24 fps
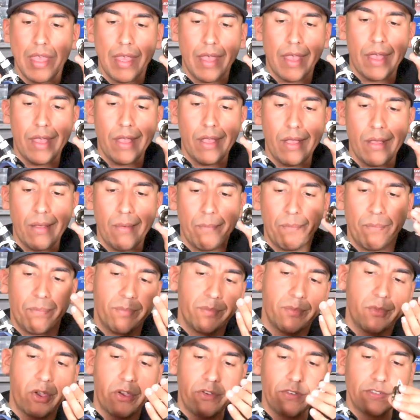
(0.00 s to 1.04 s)

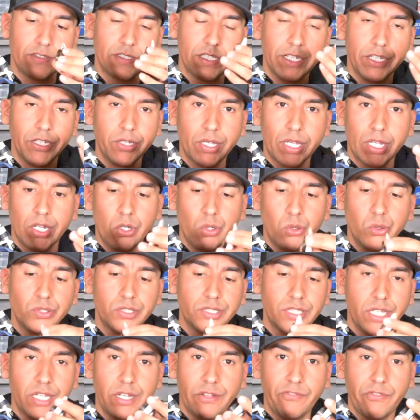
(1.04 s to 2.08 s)
Obviously you can
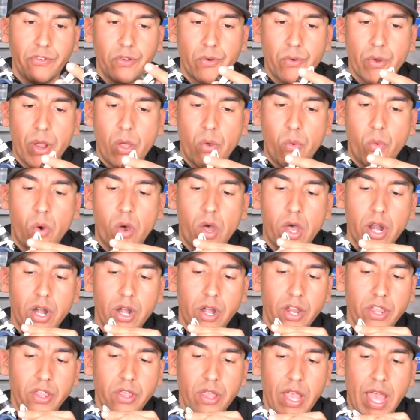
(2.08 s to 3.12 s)
lose it if you're around
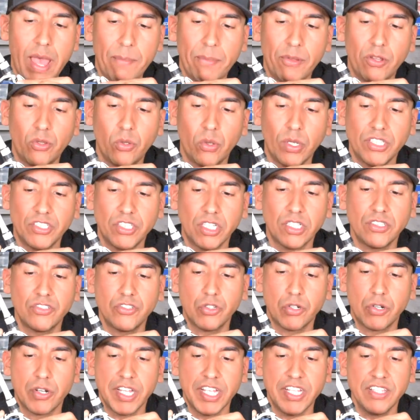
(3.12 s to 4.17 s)
water and you happen to
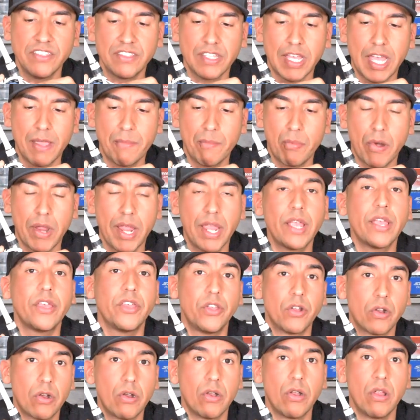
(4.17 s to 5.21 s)
adjust your inside brake,
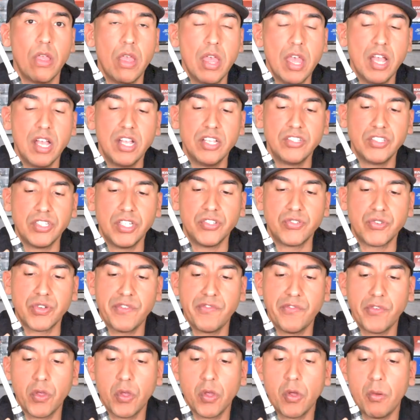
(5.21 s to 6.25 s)
your
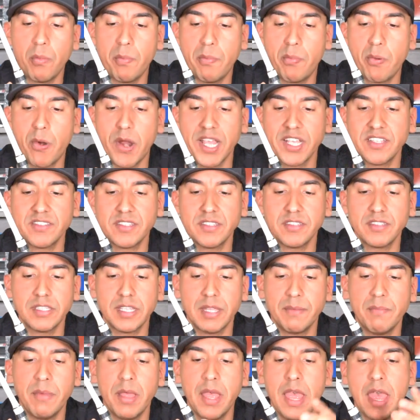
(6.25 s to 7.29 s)
centrifugal brake
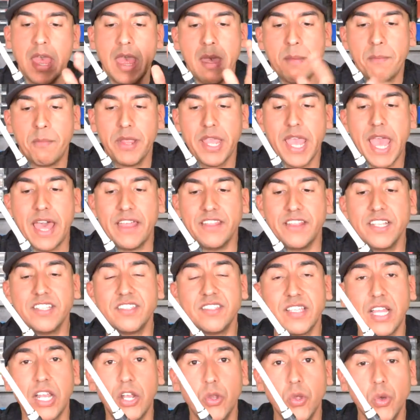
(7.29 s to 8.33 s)
system. But yeah, this
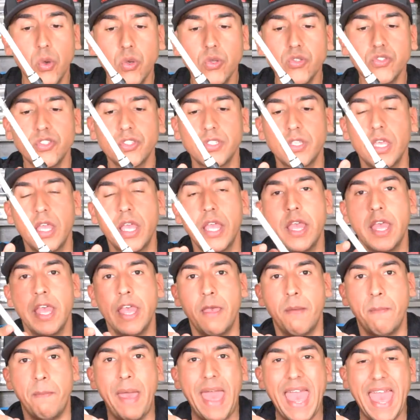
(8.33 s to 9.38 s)
is a loose
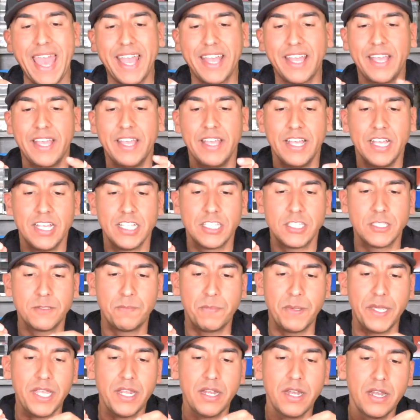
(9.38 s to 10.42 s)
matte
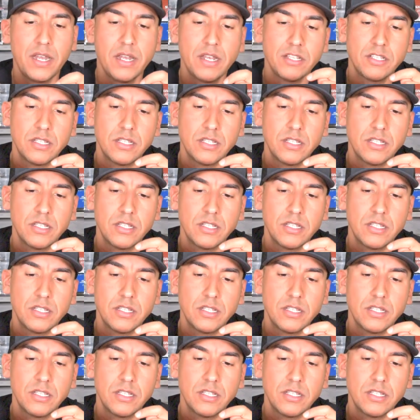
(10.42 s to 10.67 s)
speed